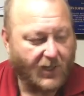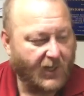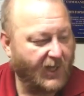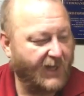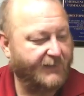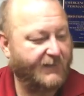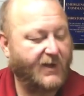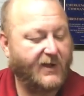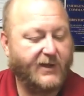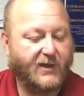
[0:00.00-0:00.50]

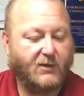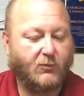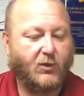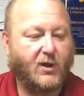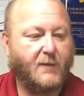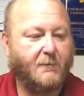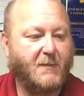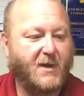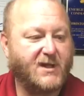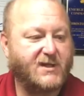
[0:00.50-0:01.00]
I have on here
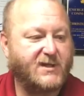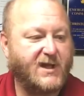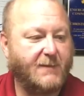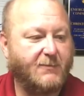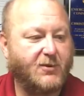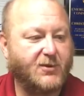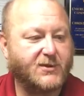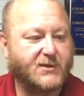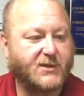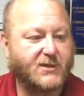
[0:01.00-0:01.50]
one of my
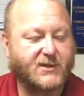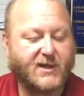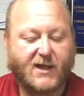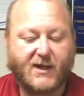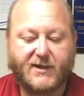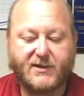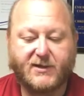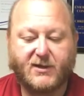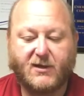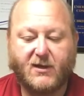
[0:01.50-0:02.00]
staples is I
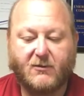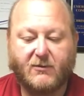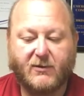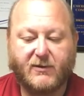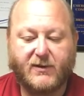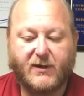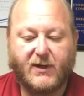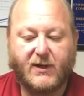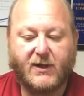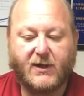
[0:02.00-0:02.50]
like to go
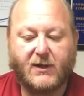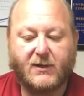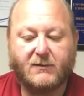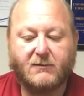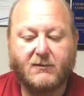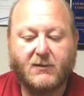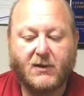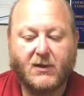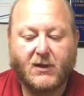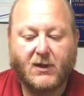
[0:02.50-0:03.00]
with the
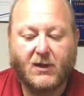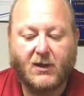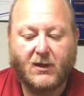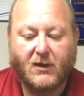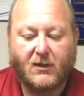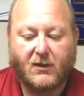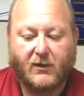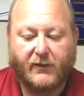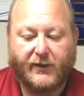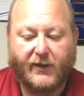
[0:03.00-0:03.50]

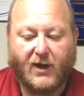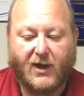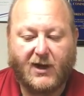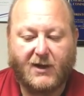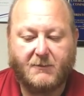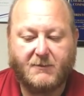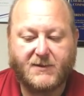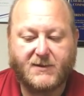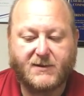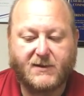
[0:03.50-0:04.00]

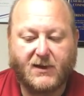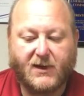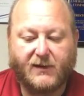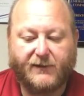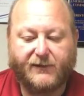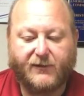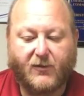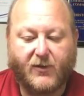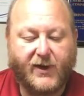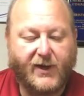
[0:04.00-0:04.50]
Arms
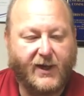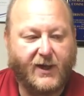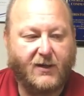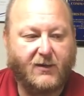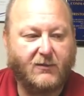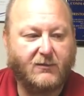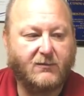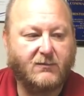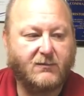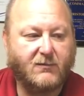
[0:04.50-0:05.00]

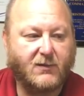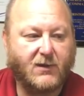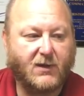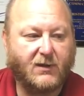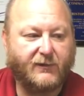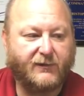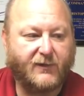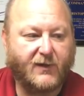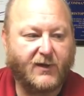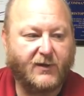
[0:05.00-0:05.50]
40L
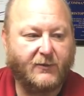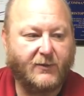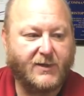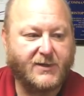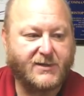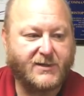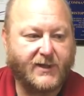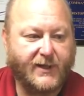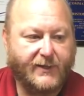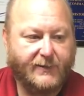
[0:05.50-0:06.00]
front and
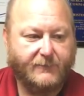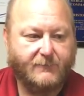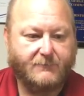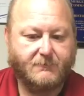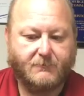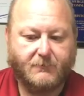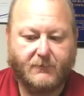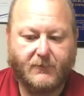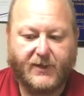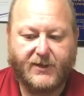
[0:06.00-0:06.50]
rear sight.
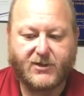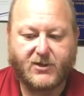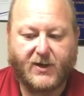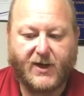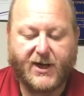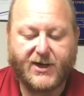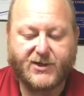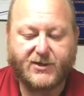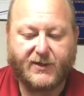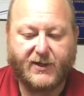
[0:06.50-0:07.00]
These
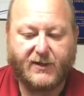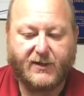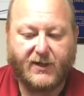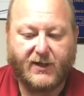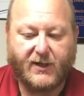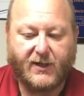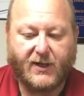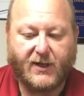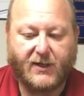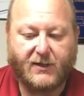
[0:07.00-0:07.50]
are actually
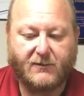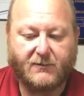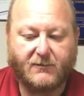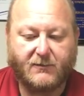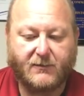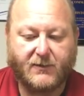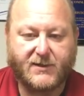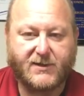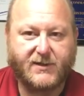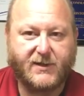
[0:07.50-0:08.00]
the
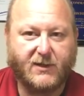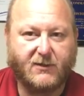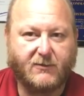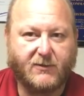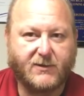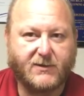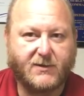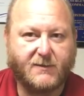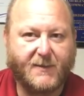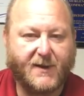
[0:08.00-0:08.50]
steel
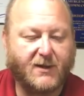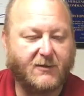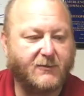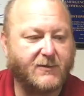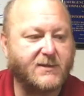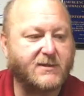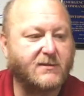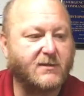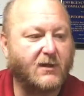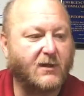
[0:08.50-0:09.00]
ones, the metal
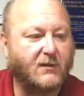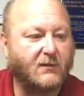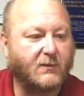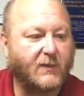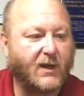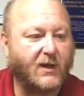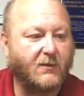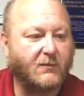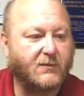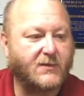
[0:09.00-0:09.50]
ones.
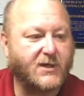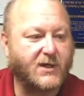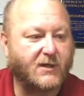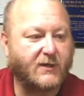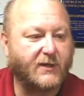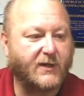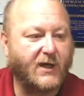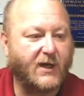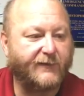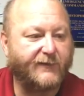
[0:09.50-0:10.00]
I don't
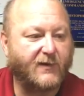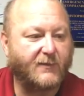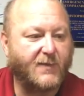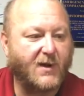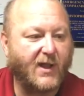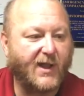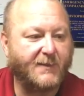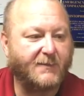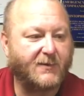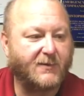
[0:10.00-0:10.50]
particularly care for
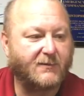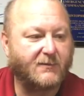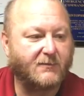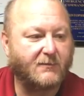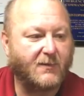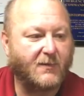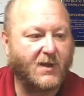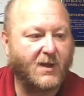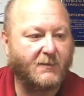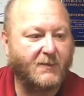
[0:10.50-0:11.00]

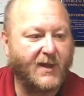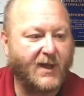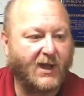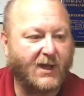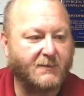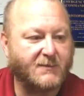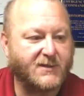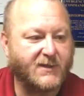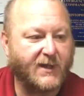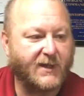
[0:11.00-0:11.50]
polymer
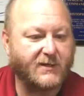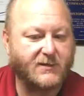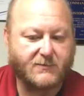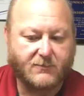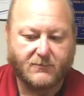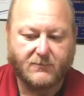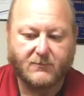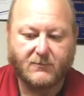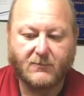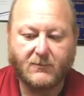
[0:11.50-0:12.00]
backup
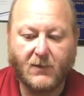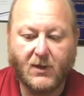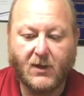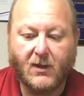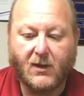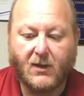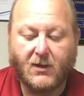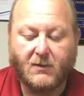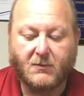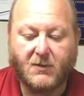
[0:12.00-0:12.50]
sights,
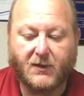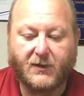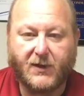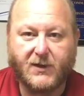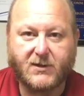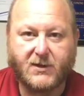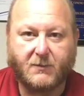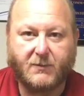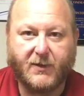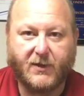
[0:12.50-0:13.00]
but
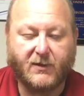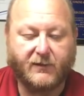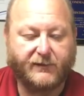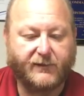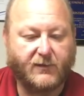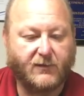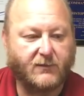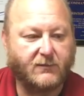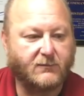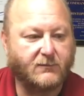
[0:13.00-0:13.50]
these are
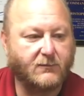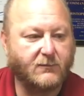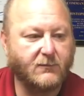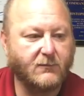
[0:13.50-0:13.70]
beautiful,